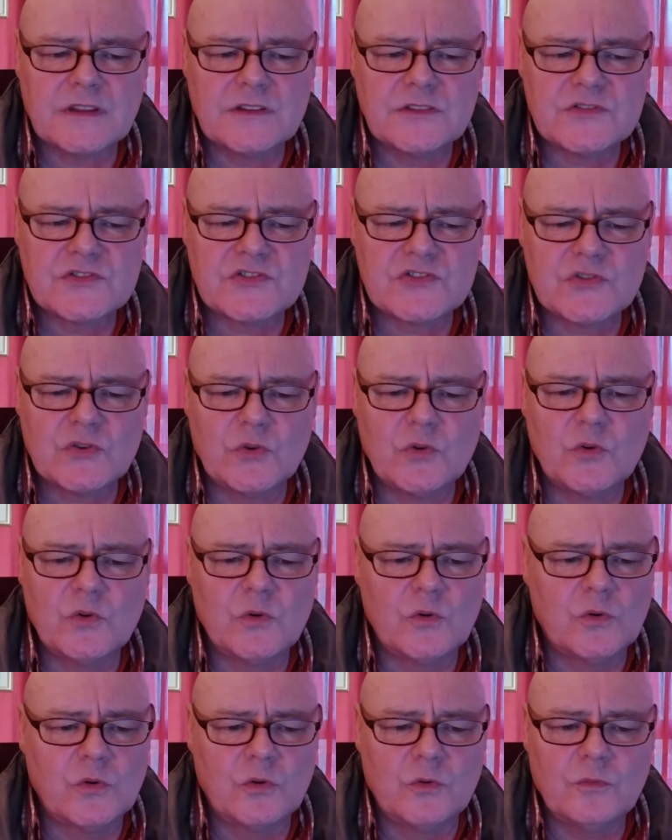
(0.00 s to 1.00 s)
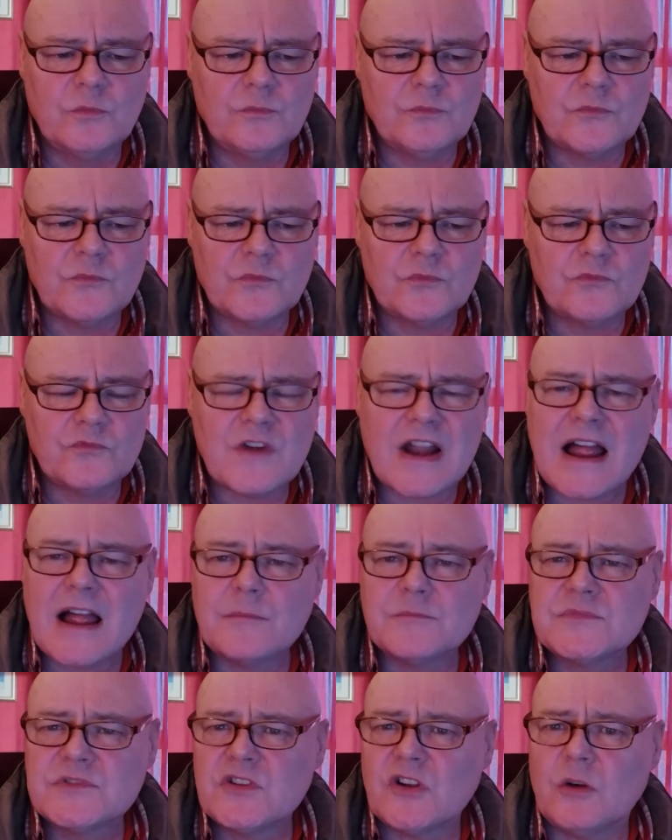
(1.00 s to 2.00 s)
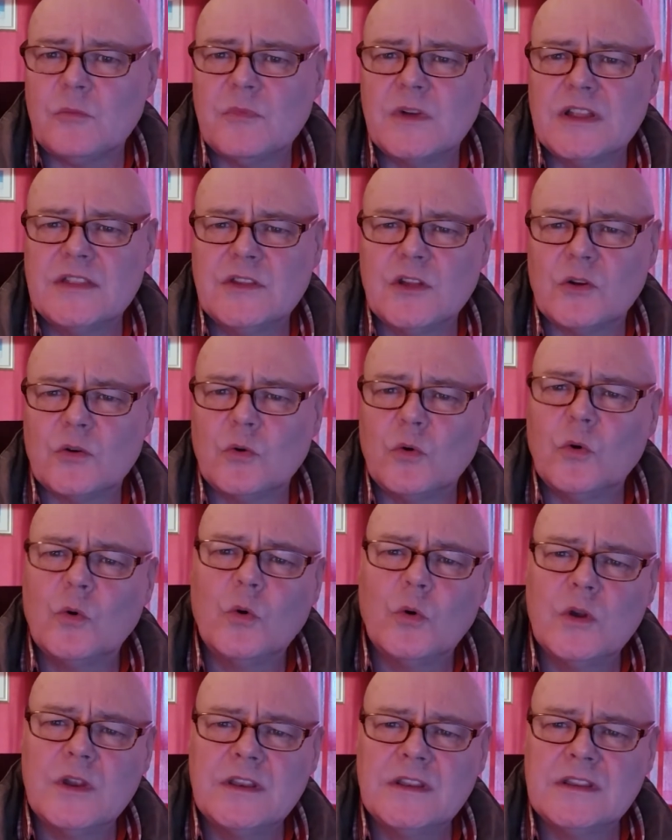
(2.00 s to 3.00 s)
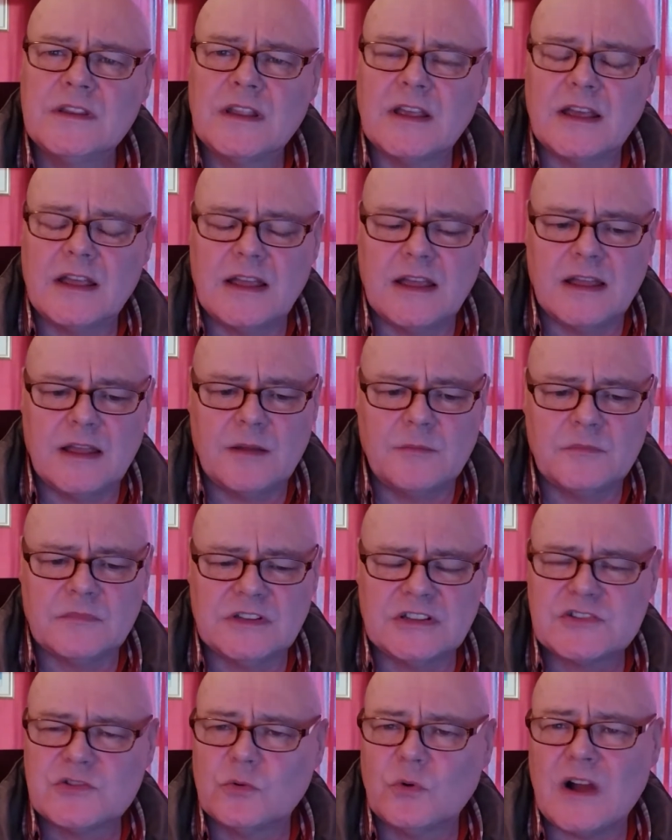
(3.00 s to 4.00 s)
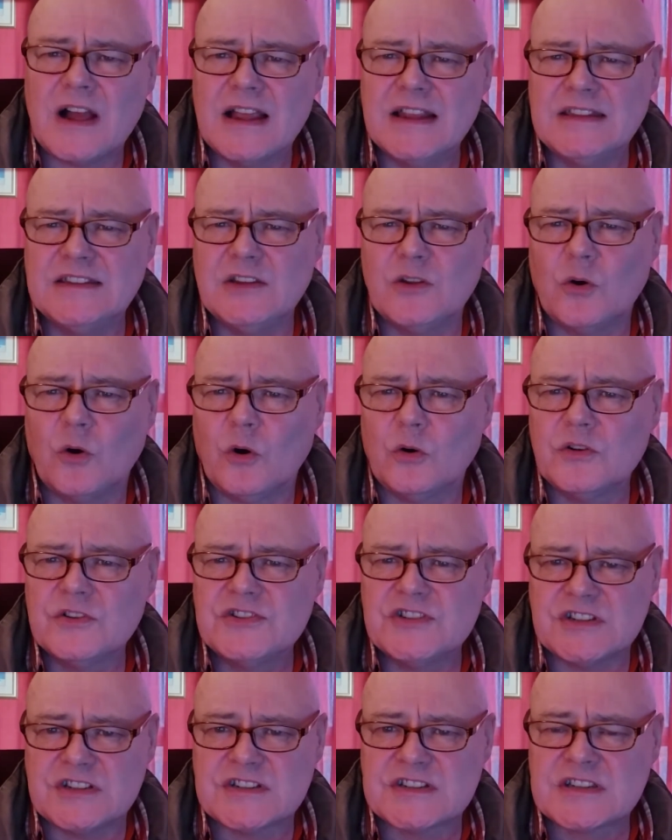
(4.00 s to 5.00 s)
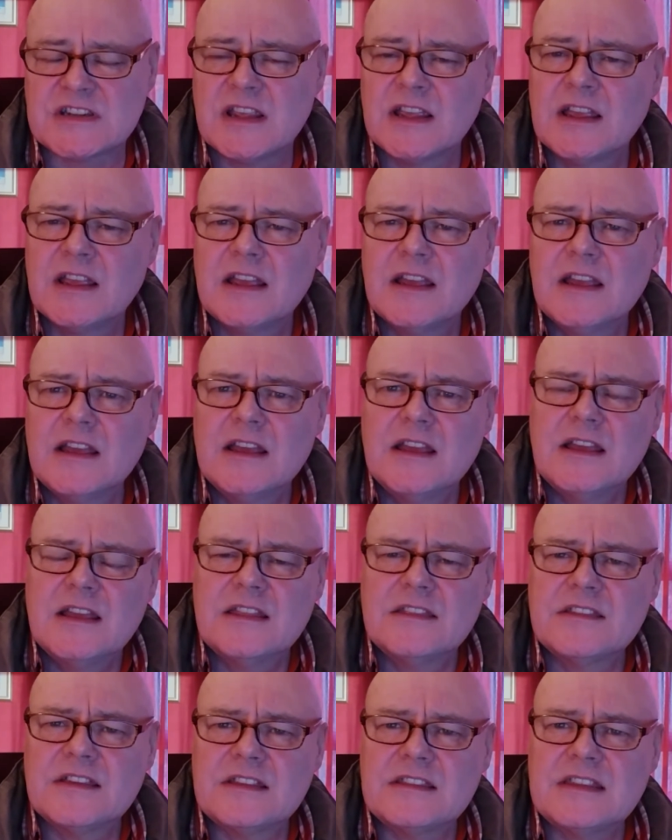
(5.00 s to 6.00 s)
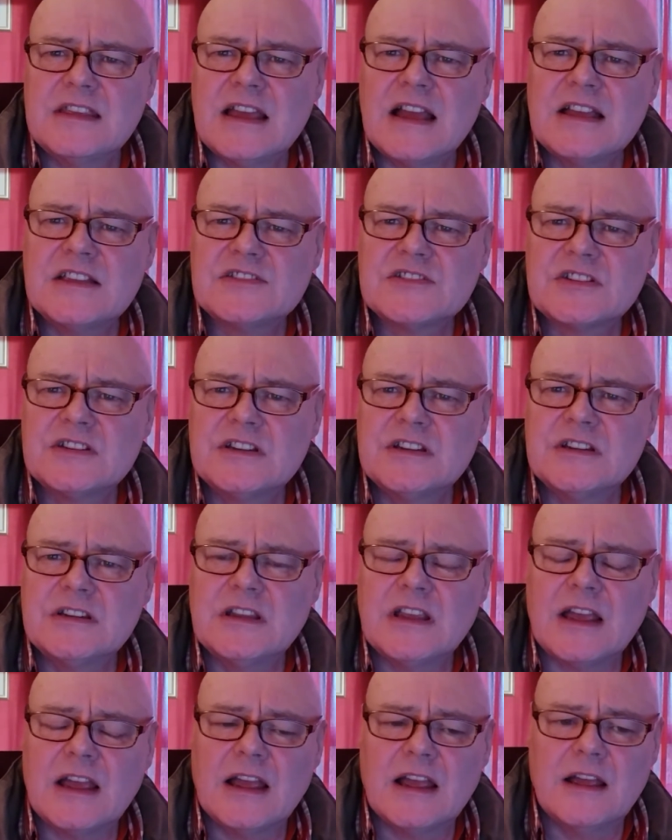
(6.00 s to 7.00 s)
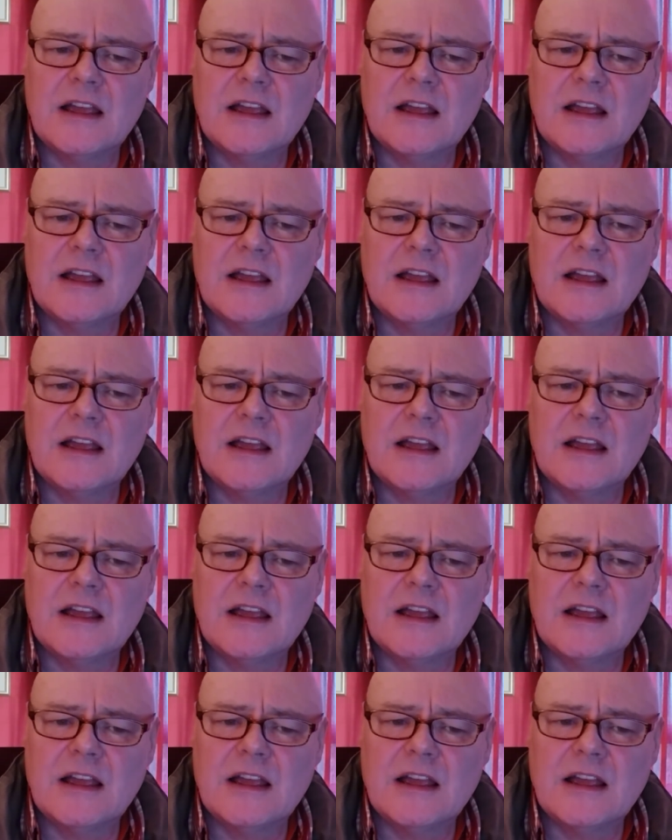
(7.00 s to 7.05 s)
so wrapped up in their own little ideologies that they actually